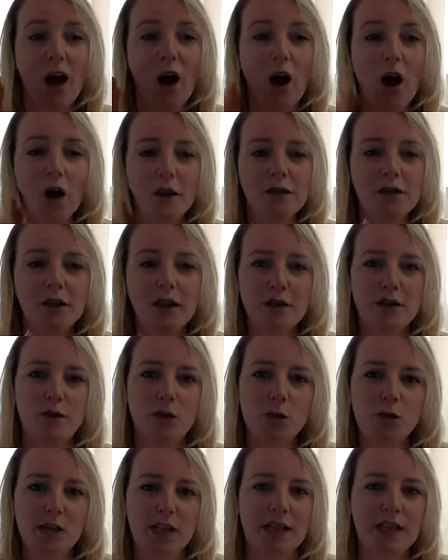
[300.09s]
after that
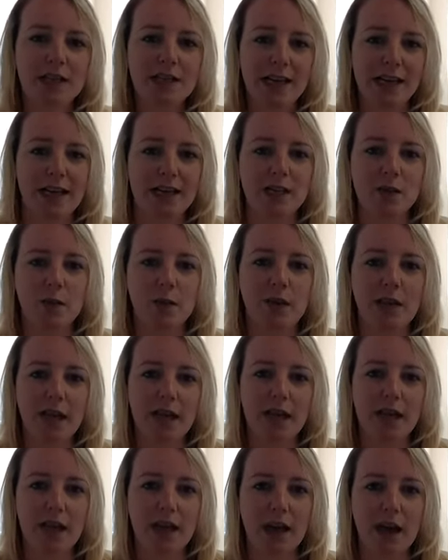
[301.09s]
14 days, we
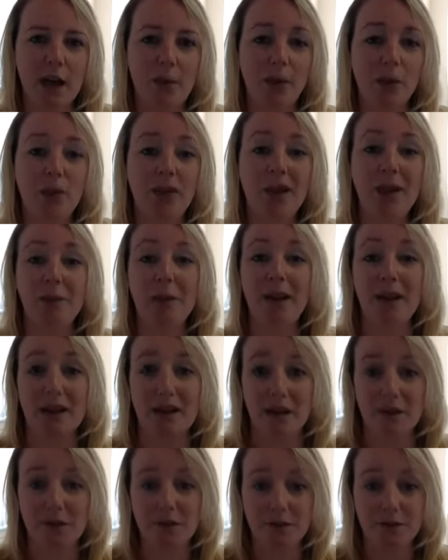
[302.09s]
then appoint a
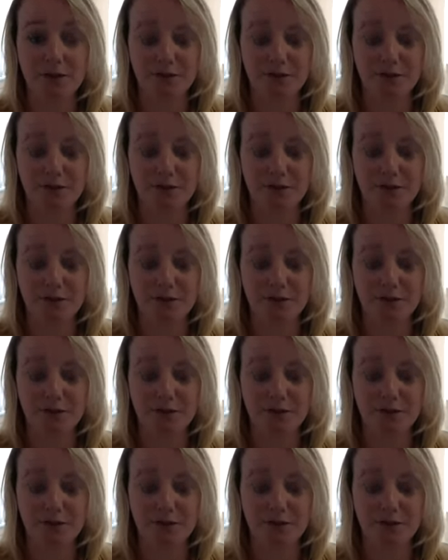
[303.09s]
bailiff.